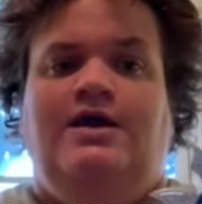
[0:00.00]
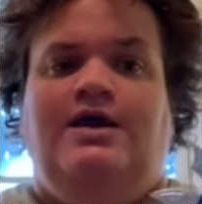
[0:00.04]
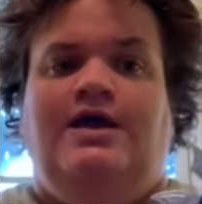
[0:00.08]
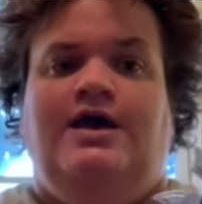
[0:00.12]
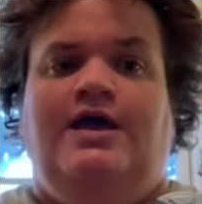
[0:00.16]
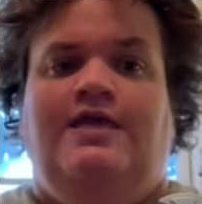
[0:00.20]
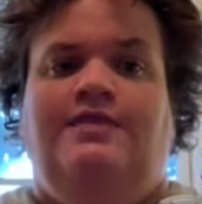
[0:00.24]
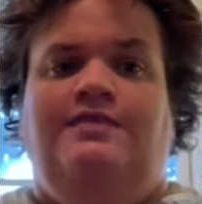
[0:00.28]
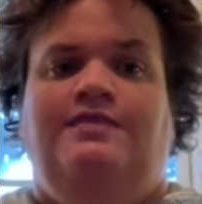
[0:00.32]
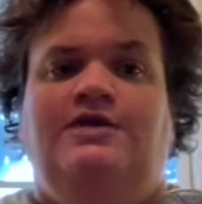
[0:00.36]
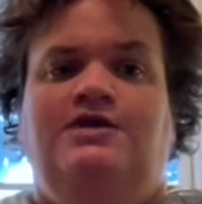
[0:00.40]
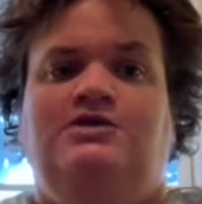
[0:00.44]

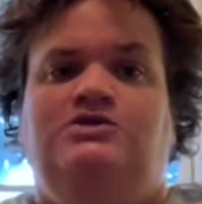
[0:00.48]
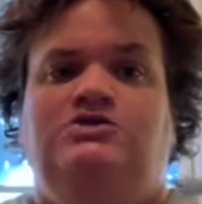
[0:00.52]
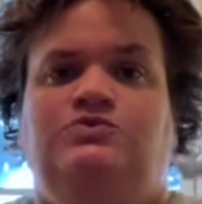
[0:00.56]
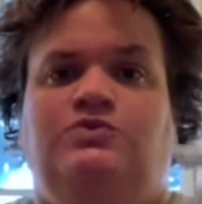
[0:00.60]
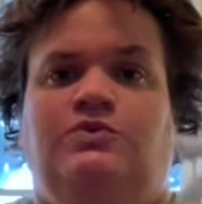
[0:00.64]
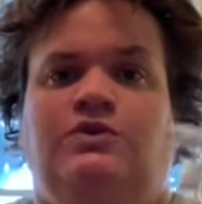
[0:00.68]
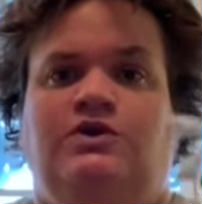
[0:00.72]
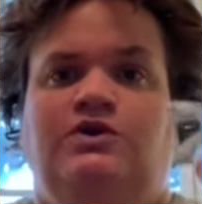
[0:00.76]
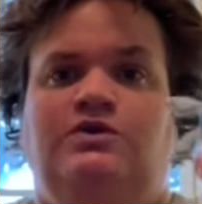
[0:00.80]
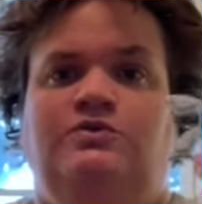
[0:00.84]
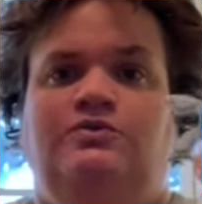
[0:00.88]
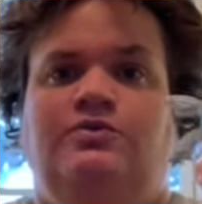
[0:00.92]
and this
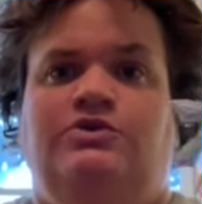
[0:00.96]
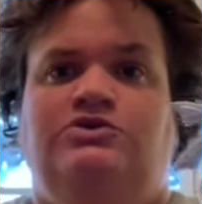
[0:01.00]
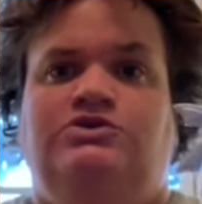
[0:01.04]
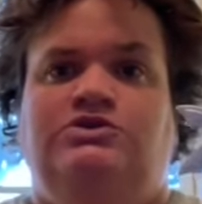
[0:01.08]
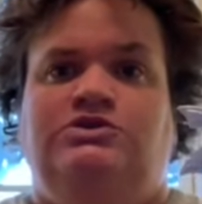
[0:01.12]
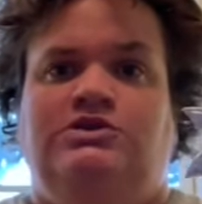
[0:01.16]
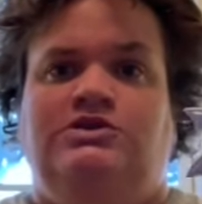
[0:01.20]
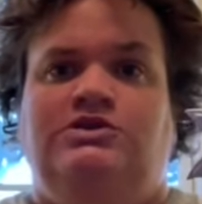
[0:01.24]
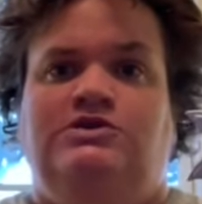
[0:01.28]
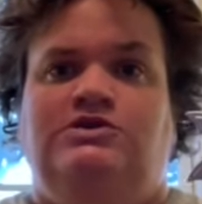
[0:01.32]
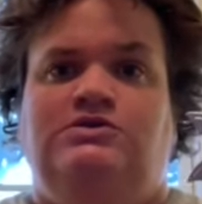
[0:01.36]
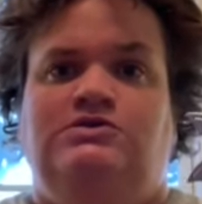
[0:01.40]
one, which
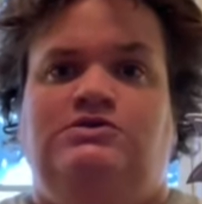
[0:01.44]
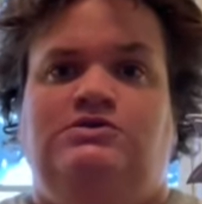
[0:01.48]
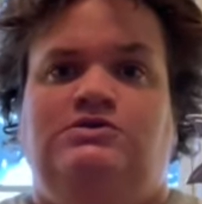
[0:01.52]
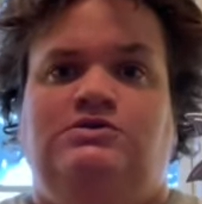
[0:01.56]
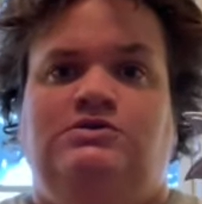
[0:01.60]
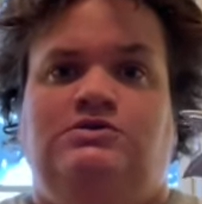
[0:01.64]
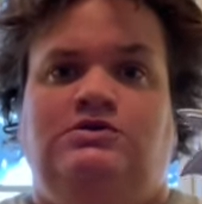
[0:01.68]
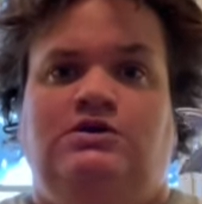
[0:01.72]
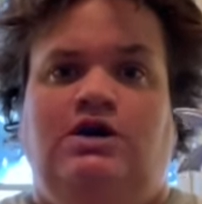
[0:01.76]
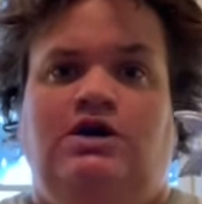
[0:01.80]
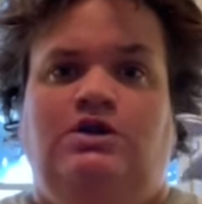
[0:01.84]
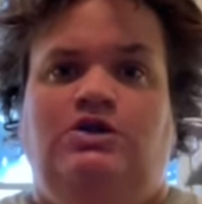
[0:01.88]
is
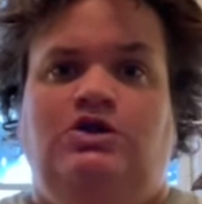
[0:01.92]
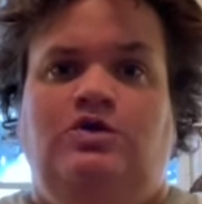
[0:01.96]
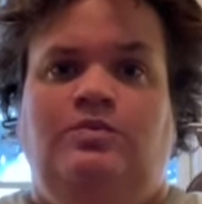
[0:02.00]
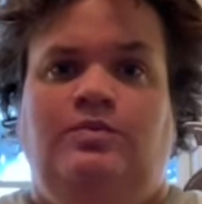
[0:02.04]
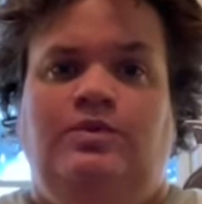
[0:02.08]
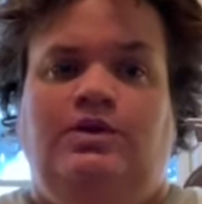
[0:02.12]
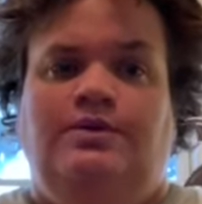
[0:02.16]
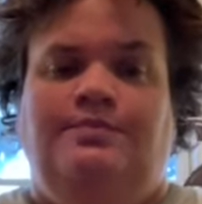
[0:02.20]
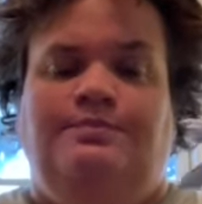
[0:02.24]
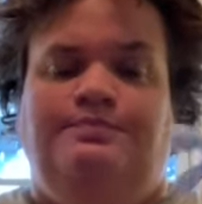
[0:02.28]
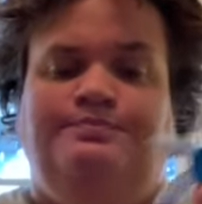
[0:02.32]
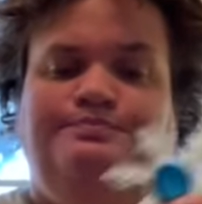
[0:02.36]

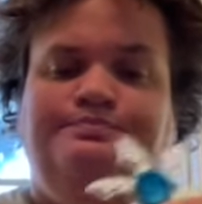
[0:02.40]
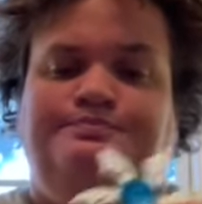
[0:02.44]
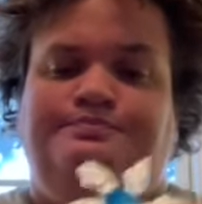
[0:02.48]
aluminum.